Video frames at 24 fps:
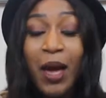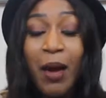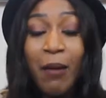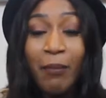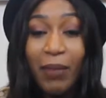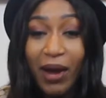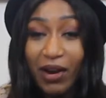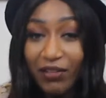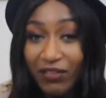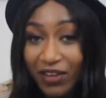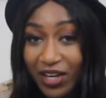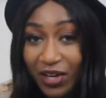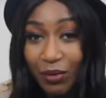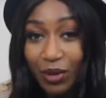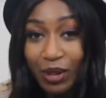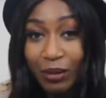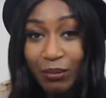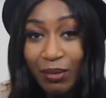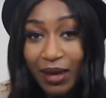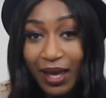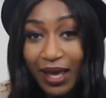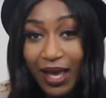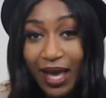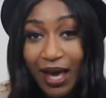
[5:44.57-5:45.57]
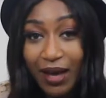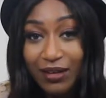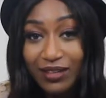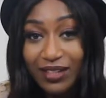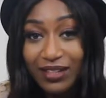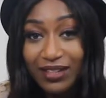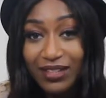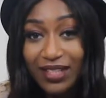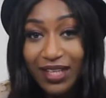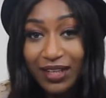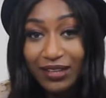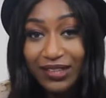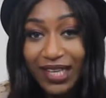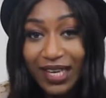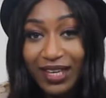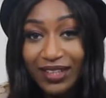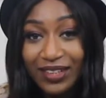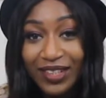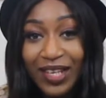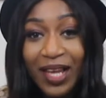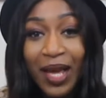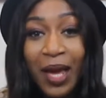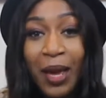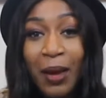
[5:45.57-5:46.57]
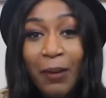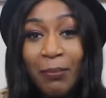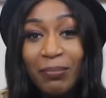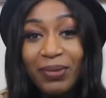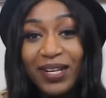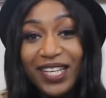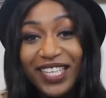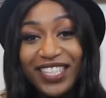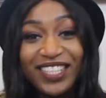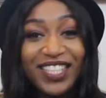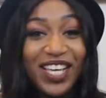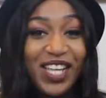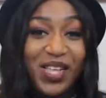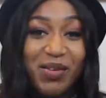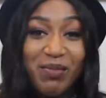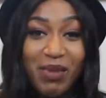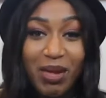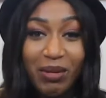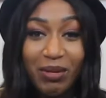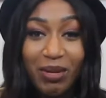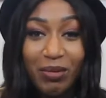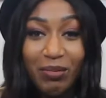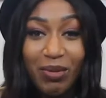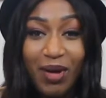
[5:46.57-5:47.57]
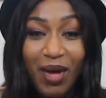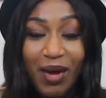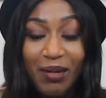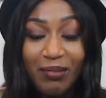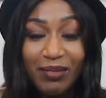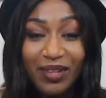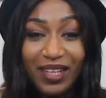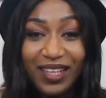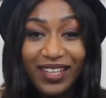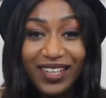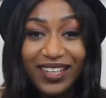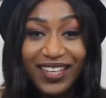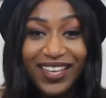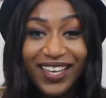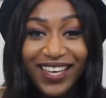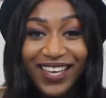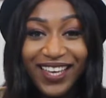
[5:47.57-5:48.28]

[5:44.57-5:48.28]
but I really want to buy a house and settle down. Please, can you make me permanent?